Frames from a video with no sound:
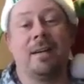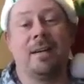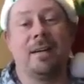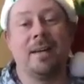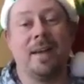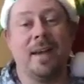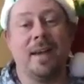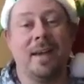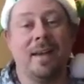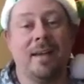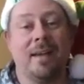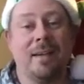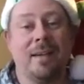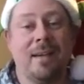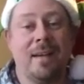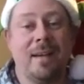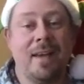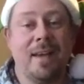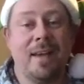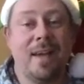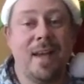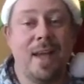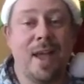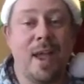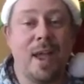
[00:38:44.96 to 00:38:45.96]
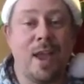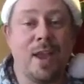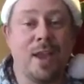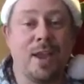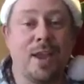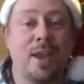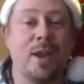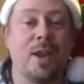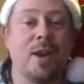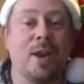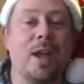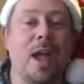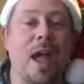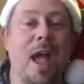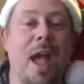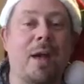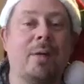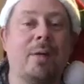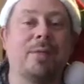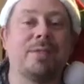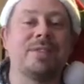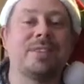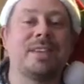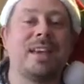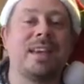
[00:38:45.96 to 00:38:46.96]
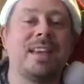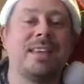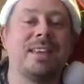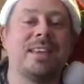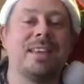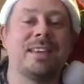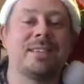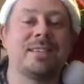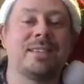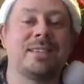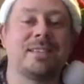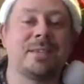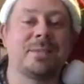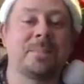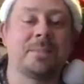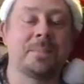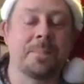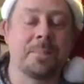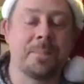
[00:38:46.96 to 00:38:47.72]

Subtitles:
I will say this.